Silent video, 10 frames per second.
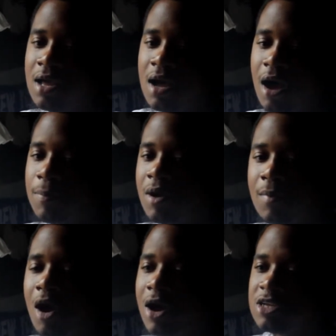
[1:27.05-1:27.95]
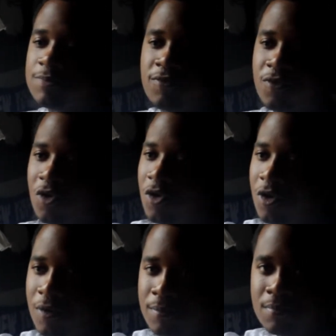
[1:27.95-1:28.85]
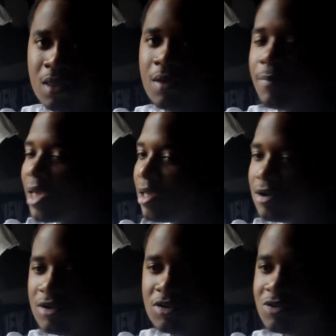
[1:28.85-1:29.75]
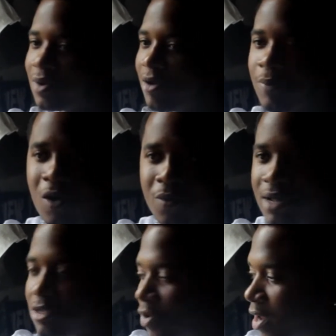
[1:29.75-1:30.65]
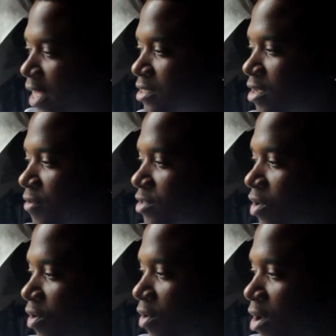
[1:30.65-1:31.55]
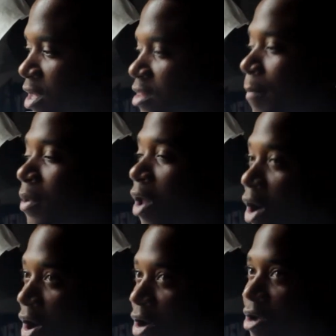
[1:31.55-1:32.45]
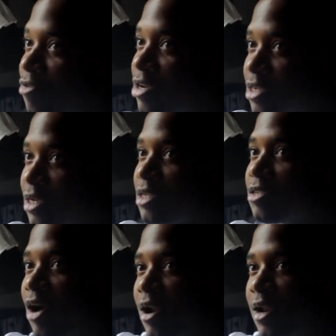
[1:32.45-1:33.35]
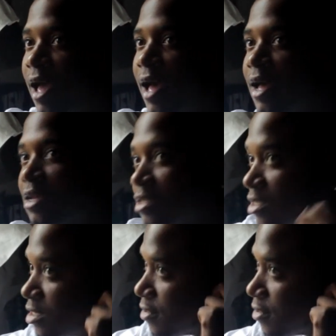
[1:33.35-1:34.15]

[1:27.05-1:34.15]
upcoming artists perform, painters, whatever, poets, all that stuff. So the blog originally started as